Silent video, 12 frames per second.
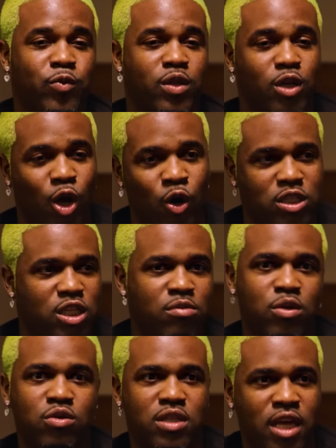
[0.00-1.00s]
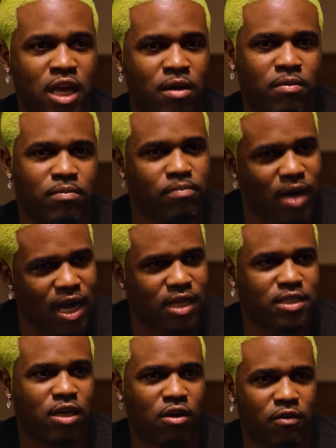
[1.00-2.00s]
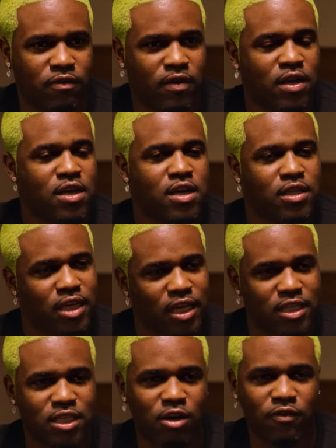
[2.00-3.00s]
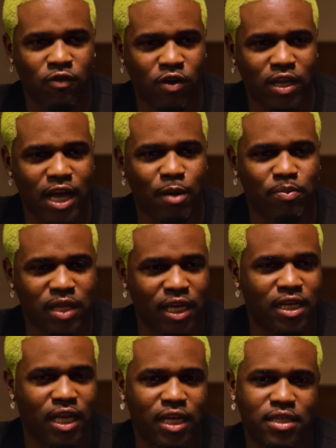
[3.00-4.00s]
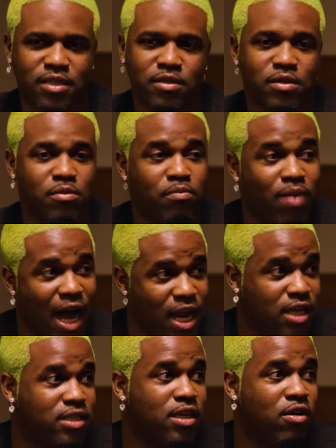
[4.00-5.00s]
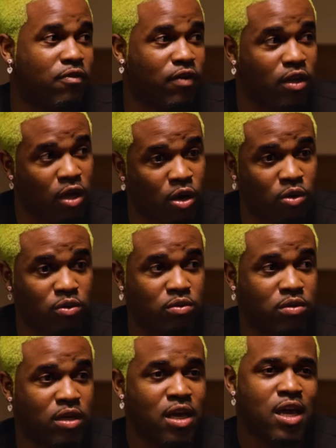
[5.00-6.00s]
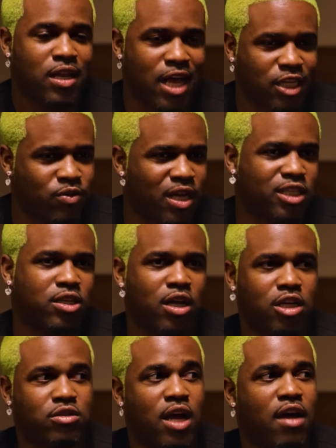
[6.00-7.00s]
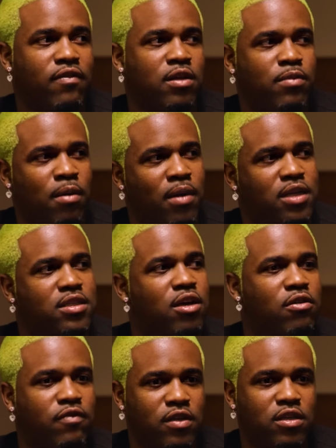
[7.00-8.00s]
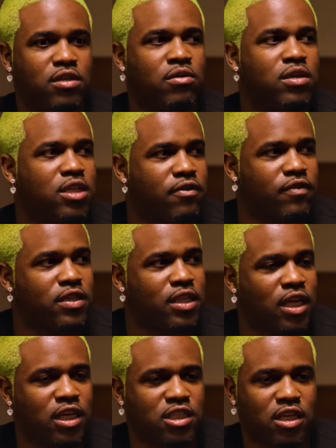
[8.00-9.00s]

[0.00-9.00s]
Going to the museum by yourself. Take yourself on like play dates by yourself alone. That's when I started traveling by myself and doing different things.